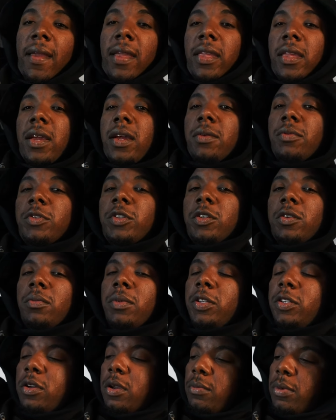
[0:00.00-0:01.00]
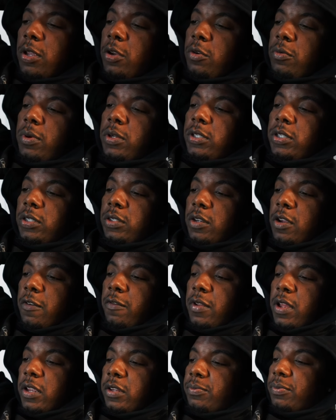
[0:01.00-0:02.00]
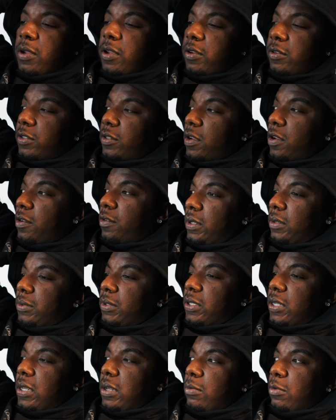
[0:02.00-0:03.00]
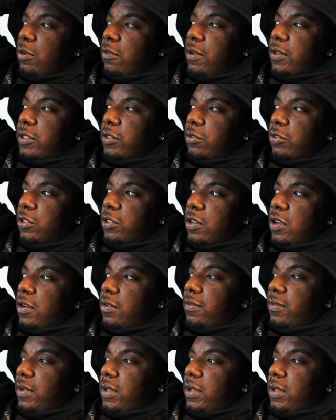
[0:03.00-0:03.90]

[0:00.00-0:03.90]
And yeah, we're just gonna be talking about a whole bunch of stuff, lifestyle stuff. You know what I'm saying? Motivational stuff